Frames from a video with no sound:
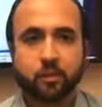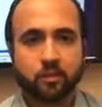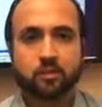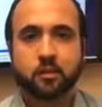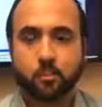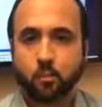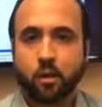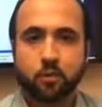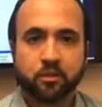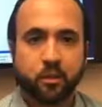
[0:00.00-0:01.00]
at least a couple
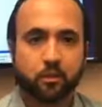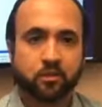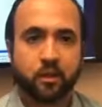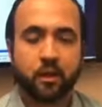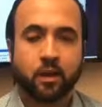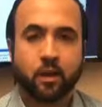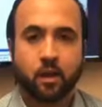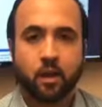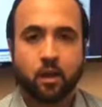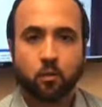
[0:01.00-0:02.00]
hours, I would say,
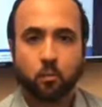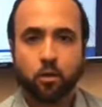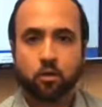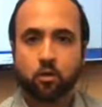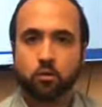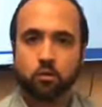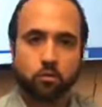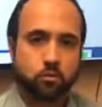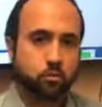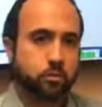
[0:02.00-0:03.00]
um, when you,
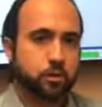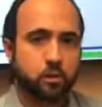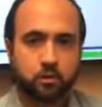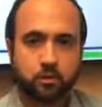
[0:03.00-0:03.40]
you, you know,